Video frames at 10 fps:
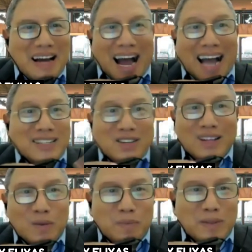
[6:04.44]
I
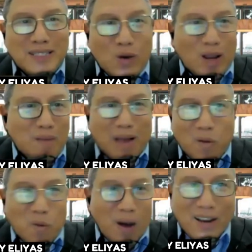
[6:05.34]
tried to persuade
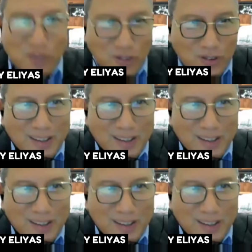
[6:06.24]
my wife